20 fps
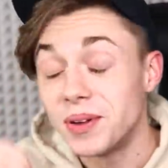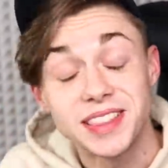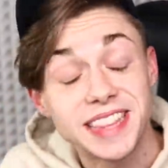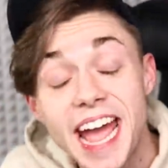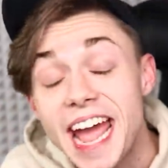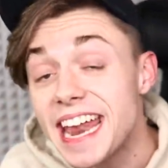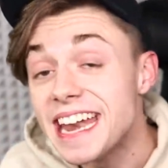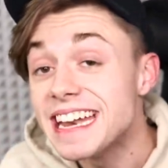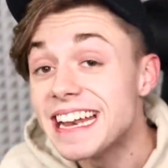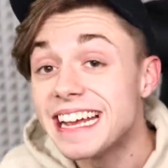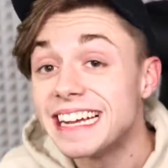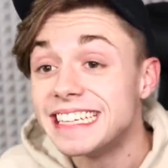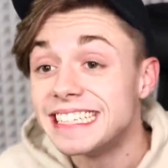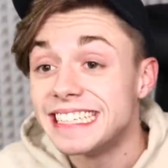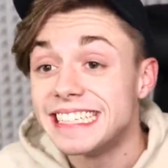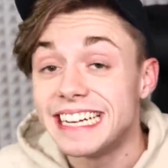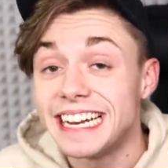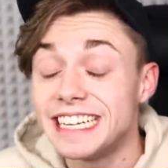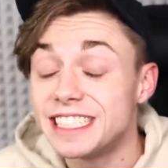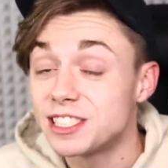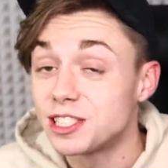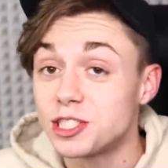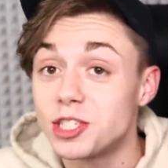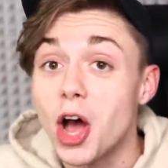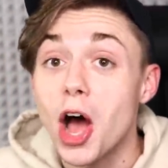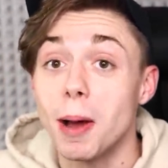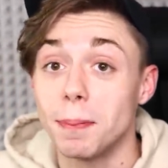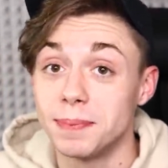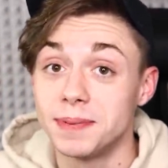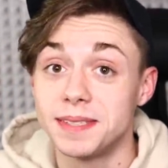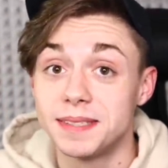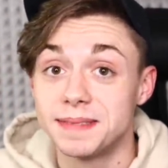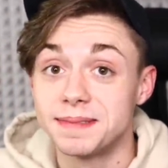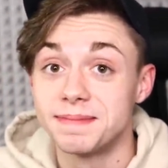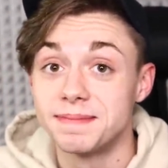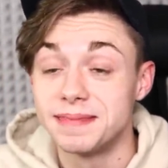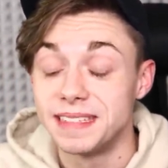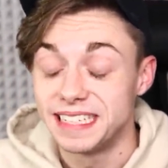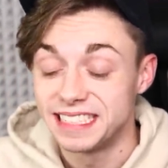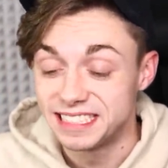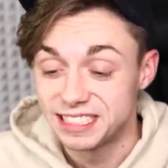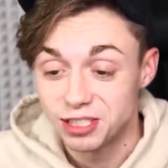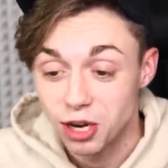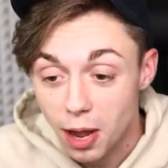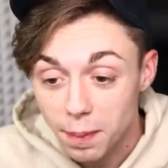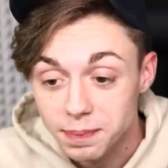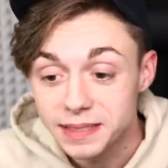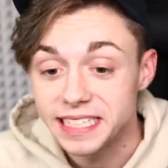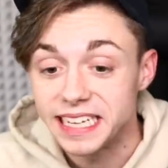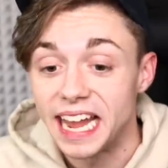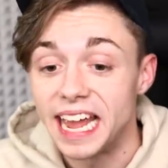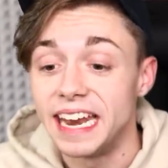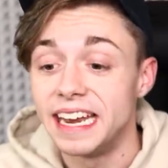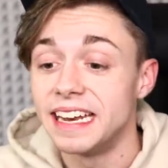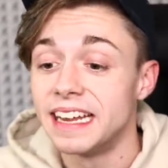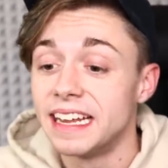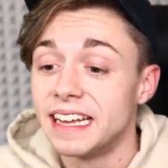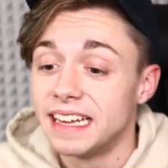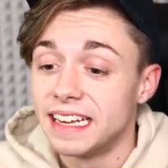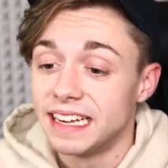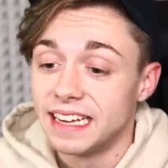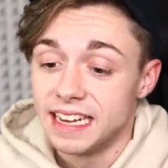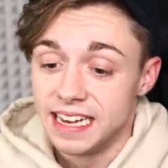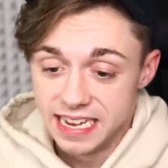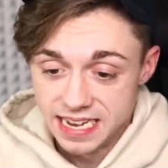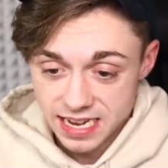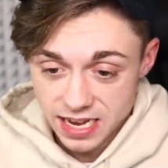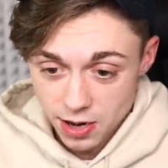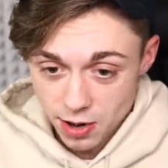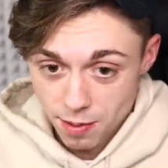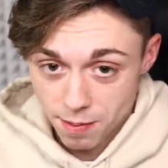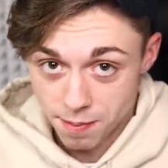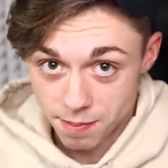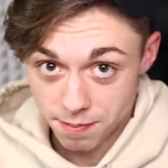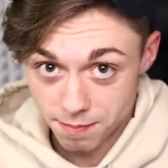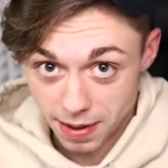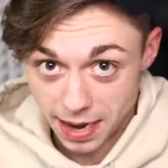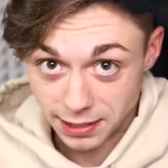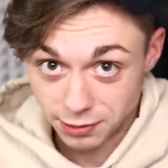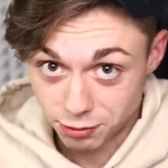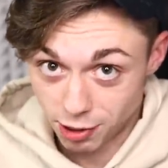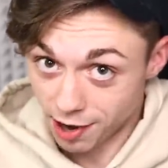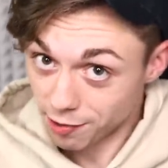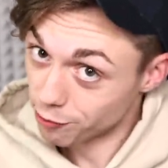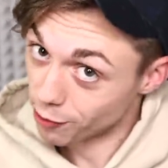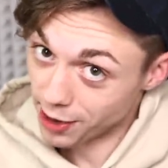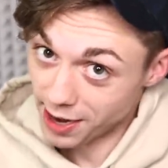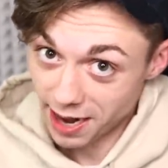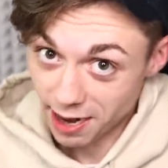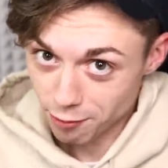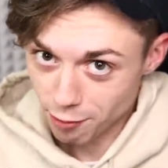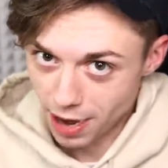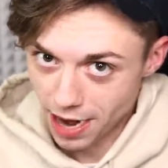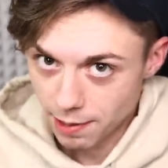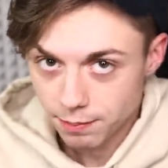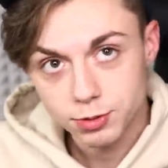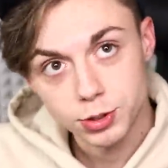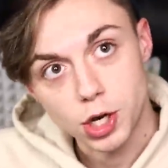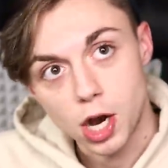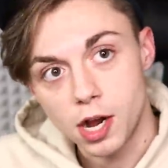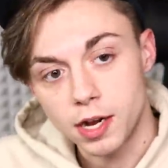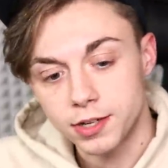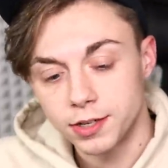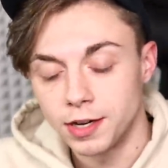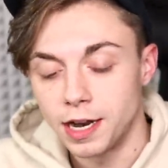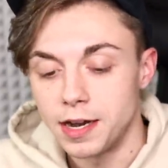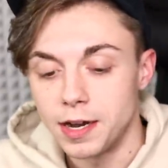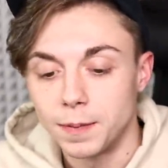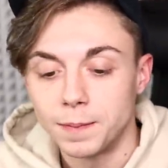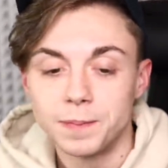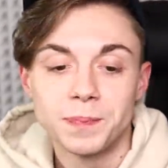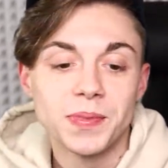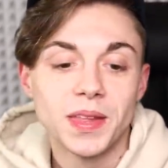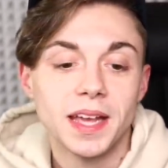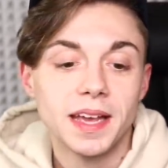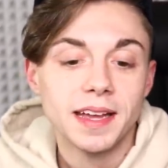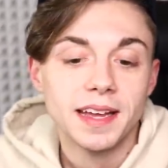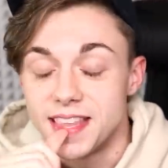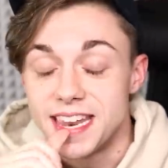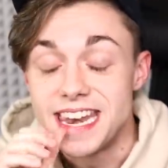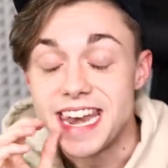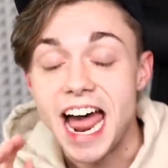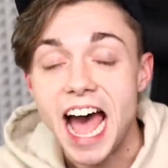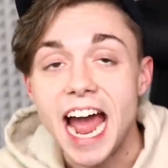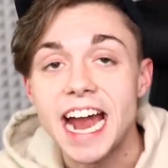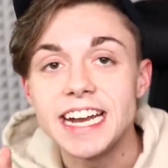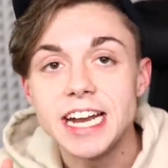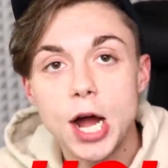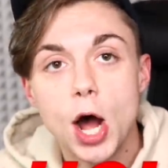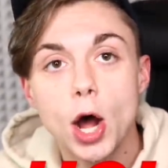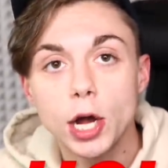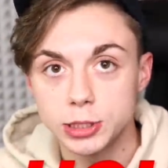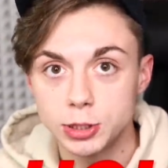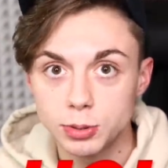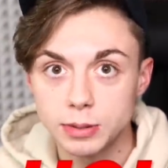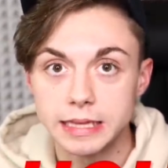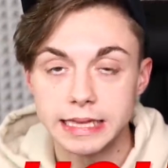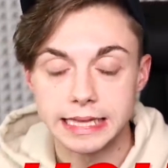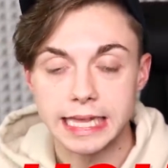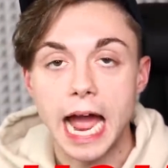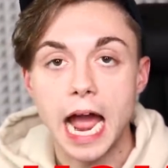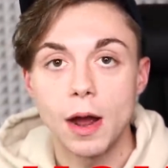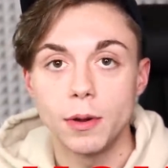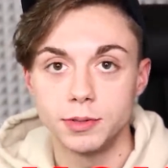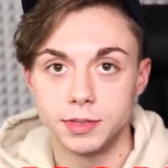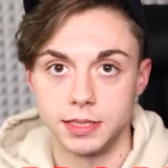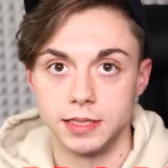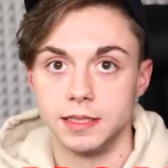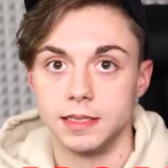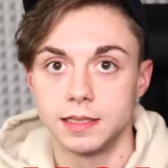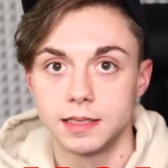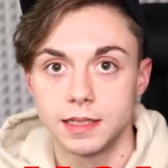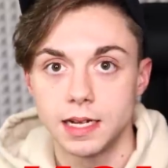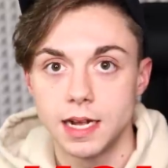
But then, it stopped. Stopped again. Minecraft ran out of RAM. Shocker, I know. 900,000.